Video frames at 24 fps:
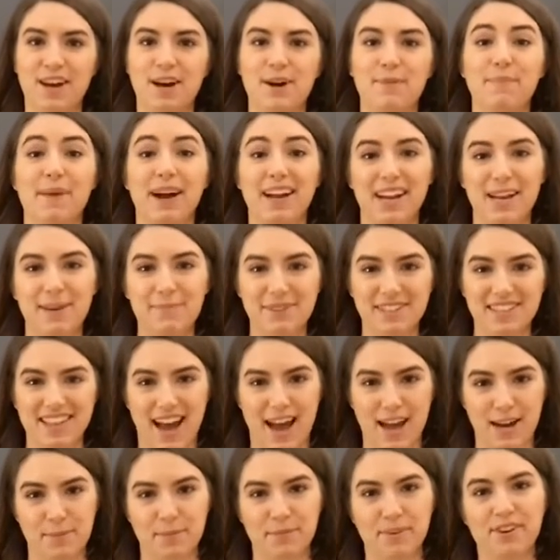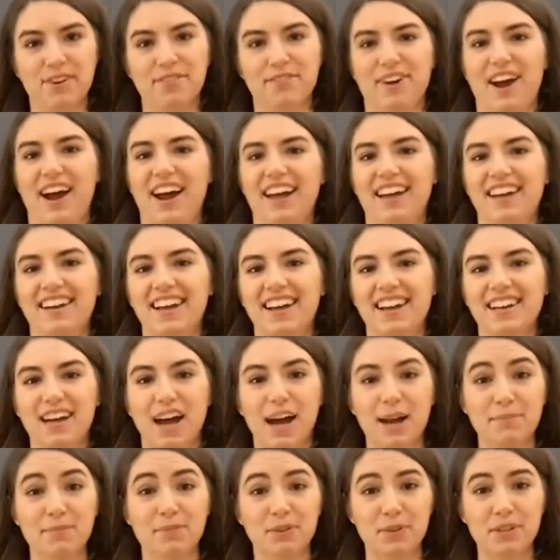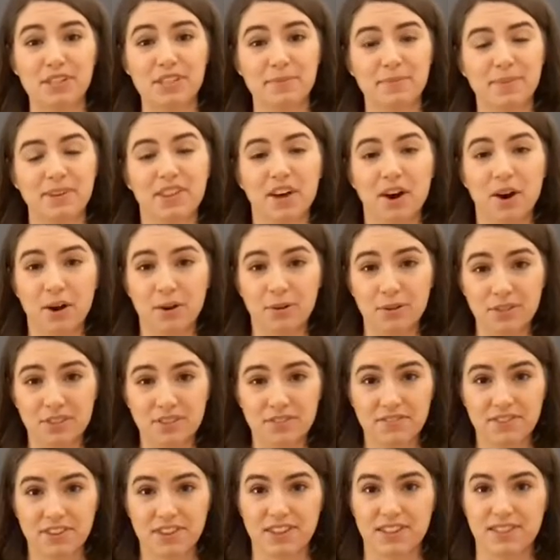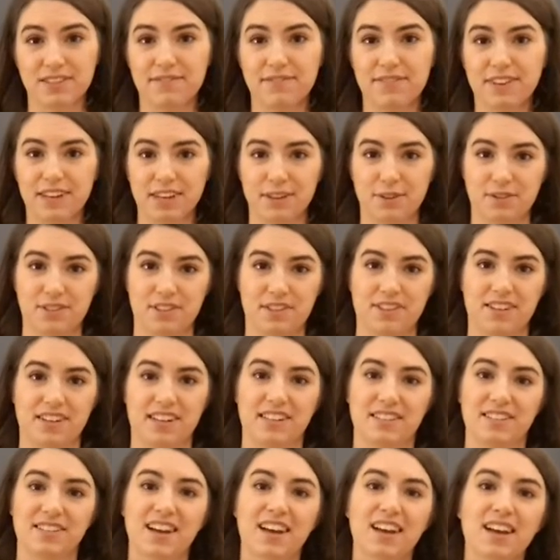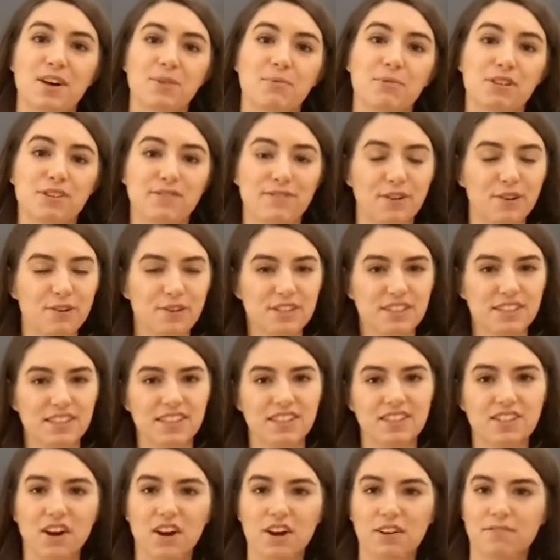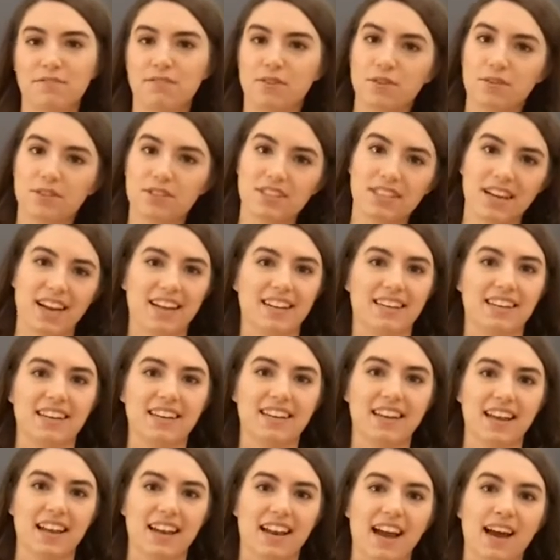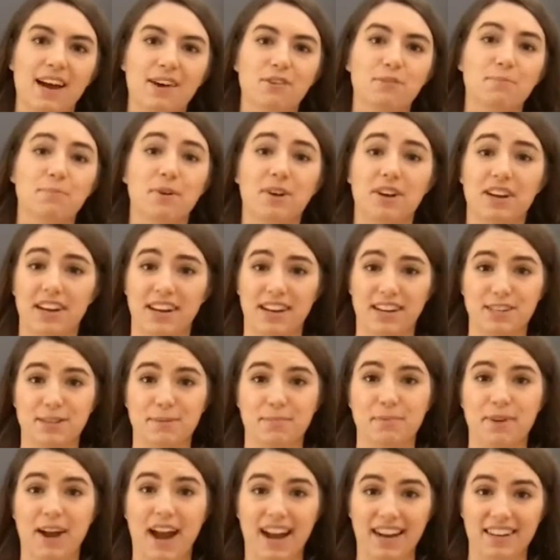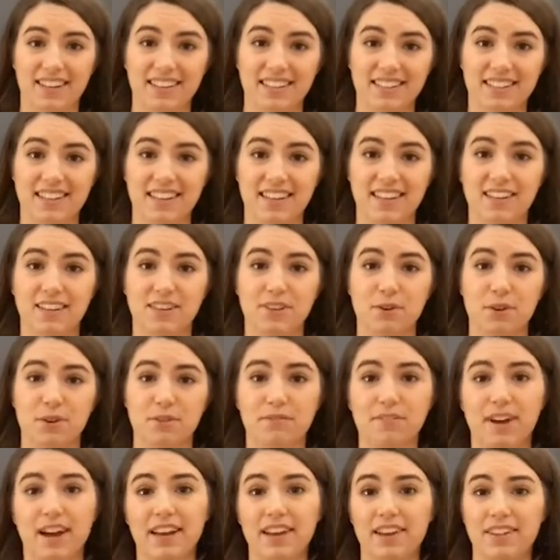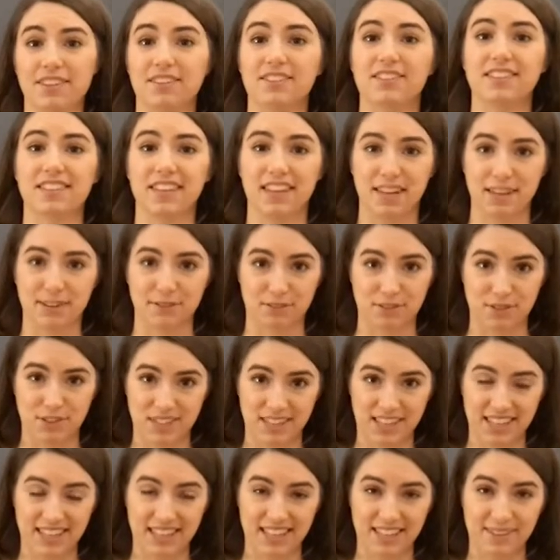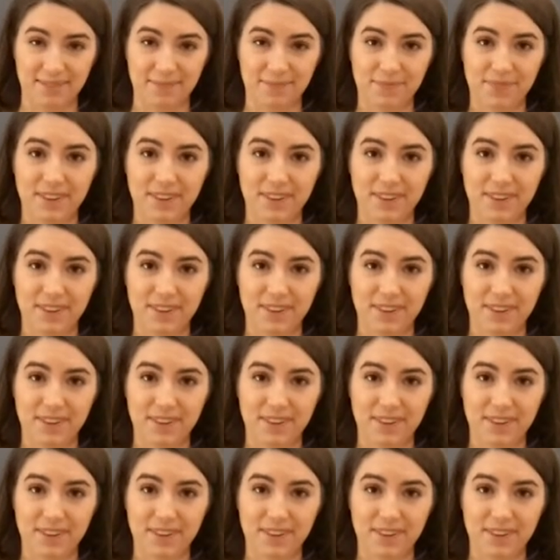My name is Anna Marie Ryan, and I'm going to be the host for this video series, which focuses on vocal technique and how to put it into practice in your regular singing routine.